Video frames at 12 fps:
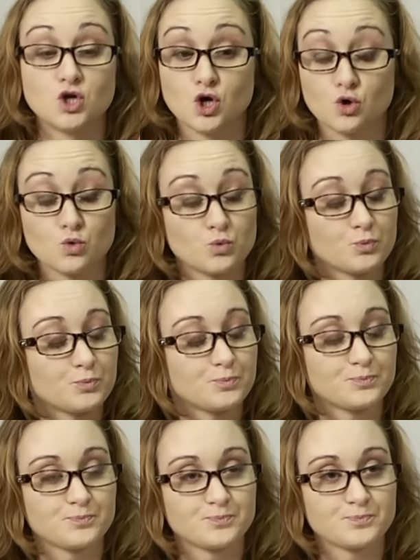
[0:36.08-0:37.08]
No.
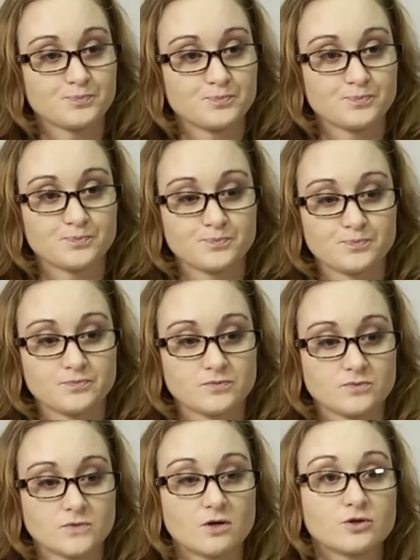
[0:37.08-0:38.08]
Okay, you don't. I don't go
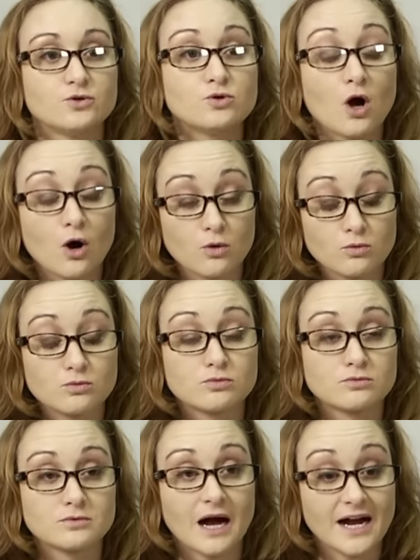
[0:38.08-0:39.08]
then. No, you go. I,
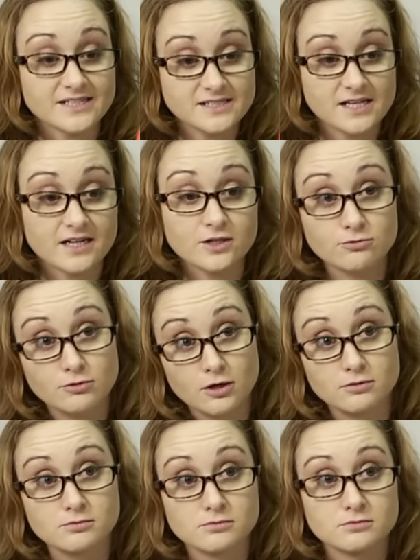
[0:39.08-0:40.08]
no. I stay, you
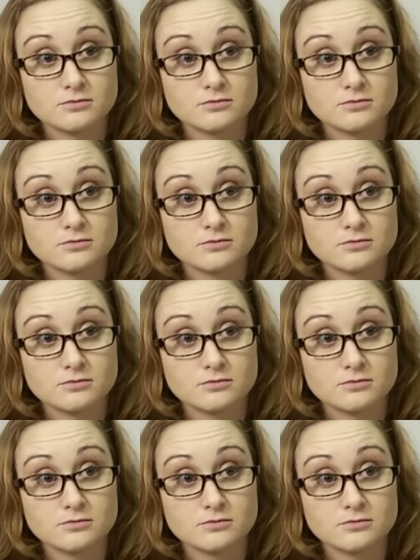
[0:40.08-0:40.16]
go.